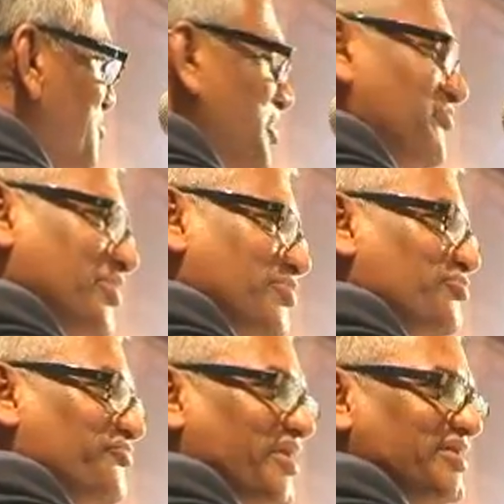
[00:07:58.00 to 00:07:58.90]
My very
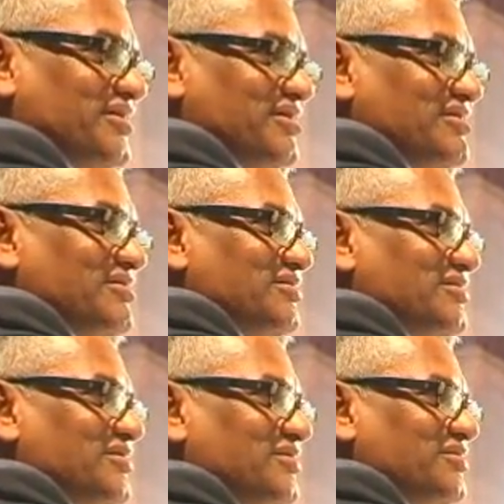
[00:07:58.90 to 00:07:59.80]
good friend
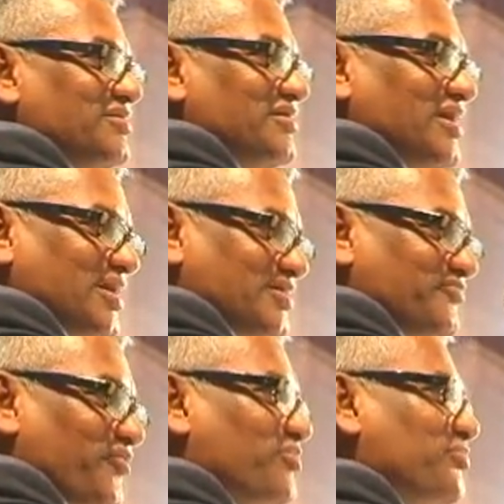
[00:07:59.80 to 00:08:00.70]

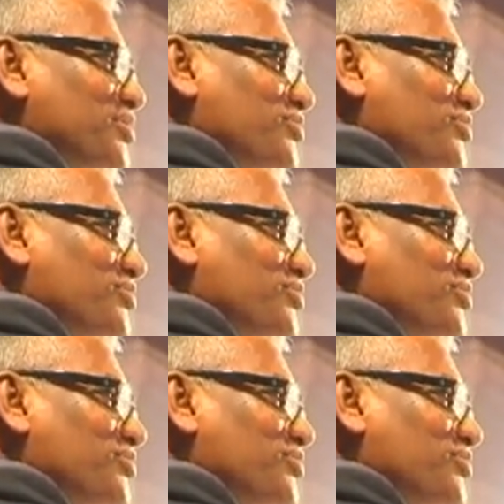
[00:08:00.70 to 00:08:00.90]
and former